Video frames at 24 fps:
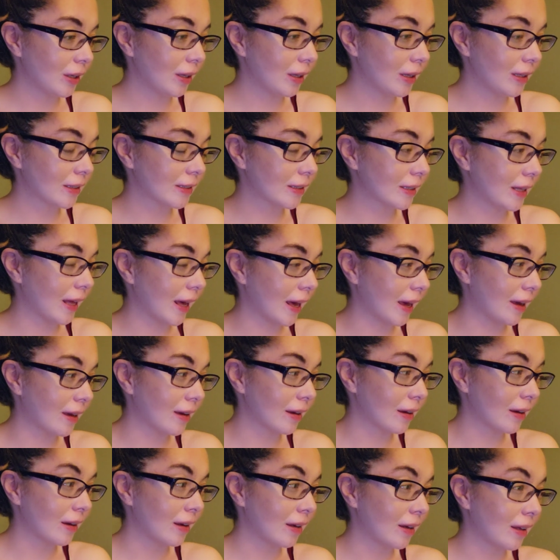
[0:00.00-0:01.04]
it's
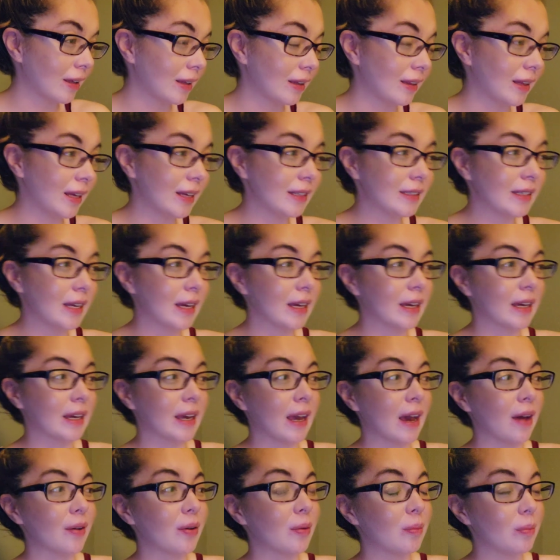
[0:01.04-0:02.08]
like they take
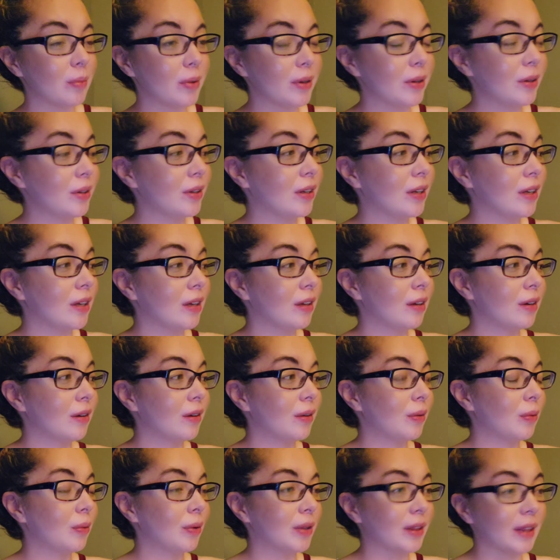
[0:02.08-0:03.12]
accountability
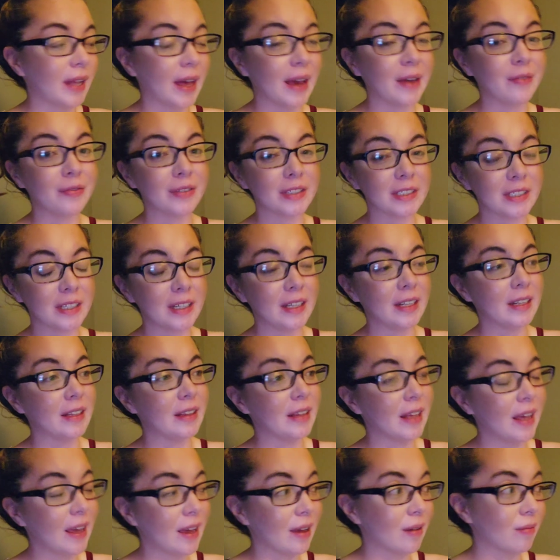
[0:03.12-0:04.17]
when life is
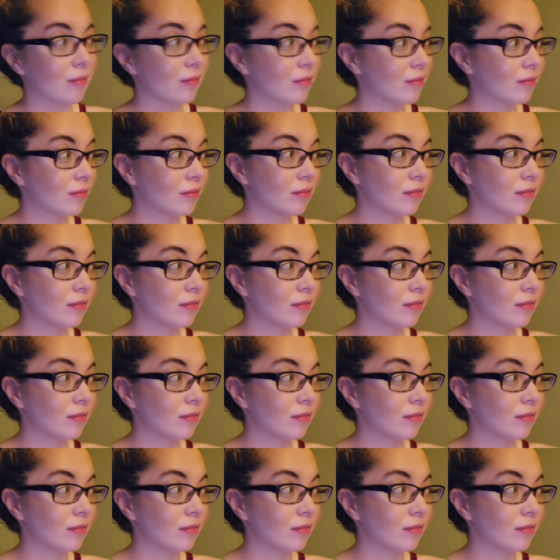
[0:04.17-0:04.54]
hitting them